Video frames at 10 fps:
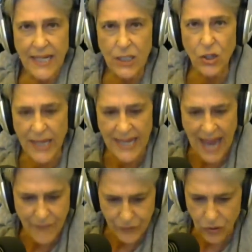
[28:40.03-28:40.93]
and looking
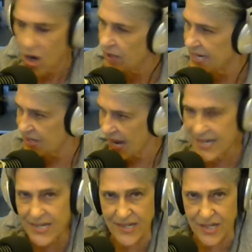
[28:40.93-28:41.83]
after all these
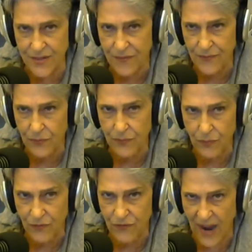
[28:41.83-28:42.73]
ISIS
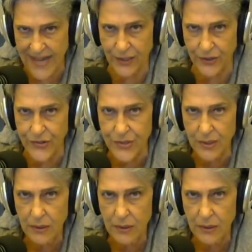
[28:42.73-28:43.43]
fighters.